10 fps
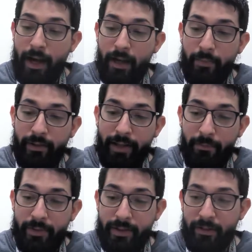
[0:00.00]
Yeah, I mean,
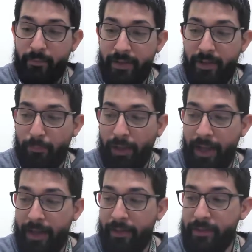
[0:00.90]
that was going to be the
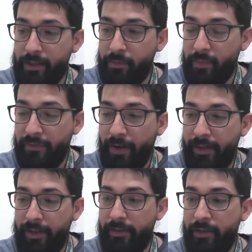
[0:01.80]
plan. So when we
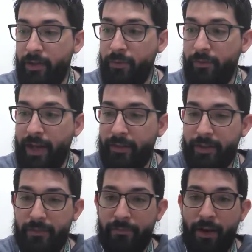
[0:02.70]
finally, moved out
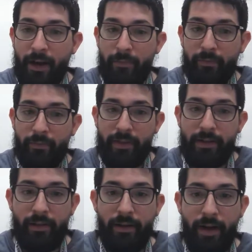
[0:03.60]
to the FOB and we're
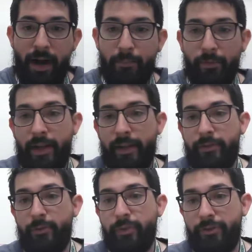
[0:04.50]
starting to
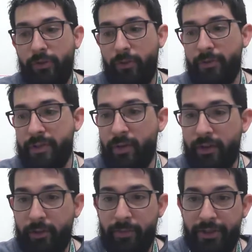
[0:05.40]
operate, do patrols,
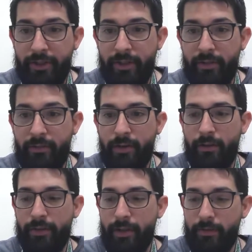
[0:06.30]
go out on mission and
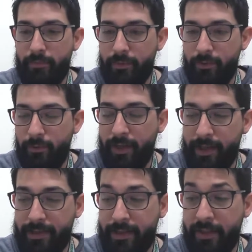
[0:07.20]
all that cool
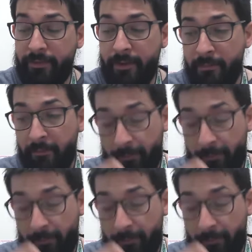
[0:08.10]
guy stuff,